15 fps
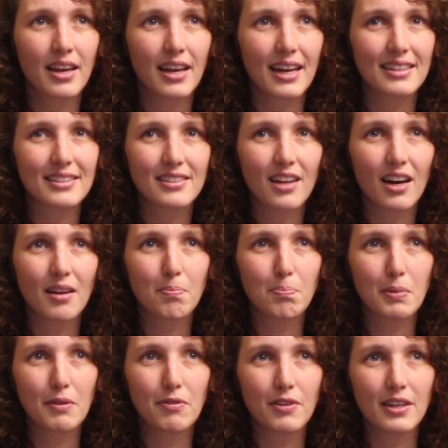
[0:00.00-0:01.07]
it's not
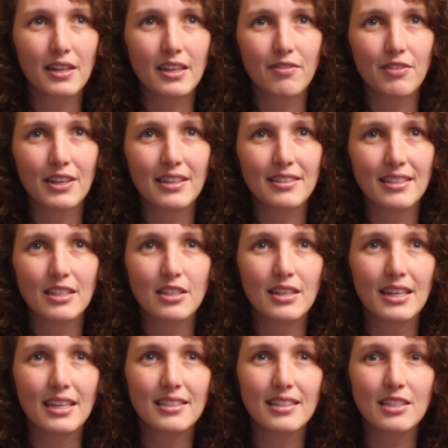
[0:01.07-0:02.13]
befitting of his
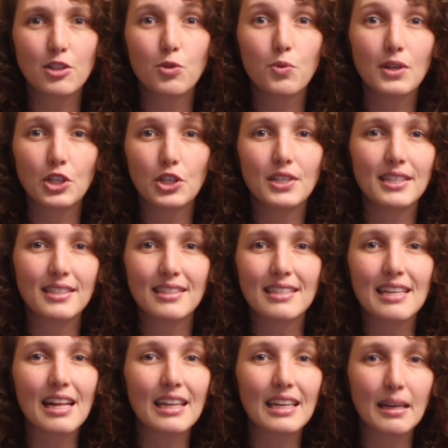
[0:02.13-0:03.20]
intuition isn't
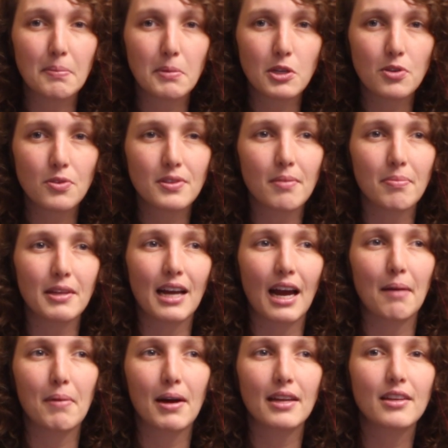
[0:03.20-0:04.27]
telling him to do something.
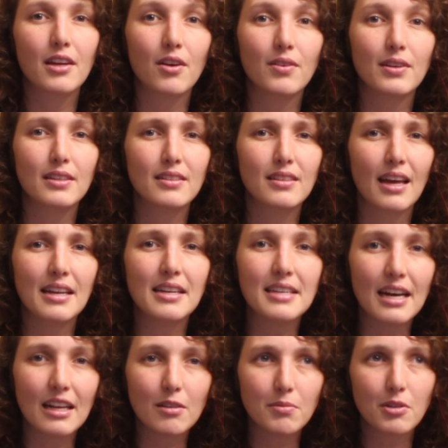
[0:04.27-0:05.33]
I might go and
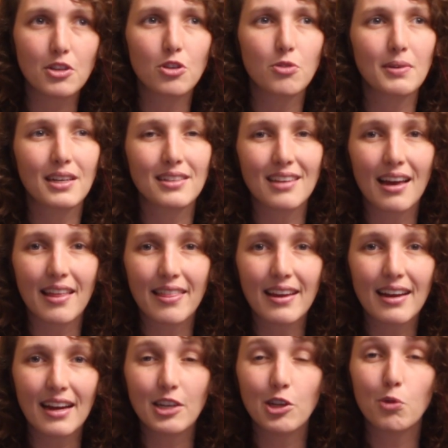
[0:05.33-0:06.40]
tell him to do because I
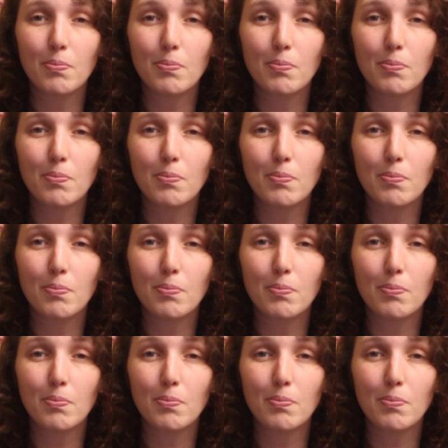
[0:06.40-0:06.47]
think I know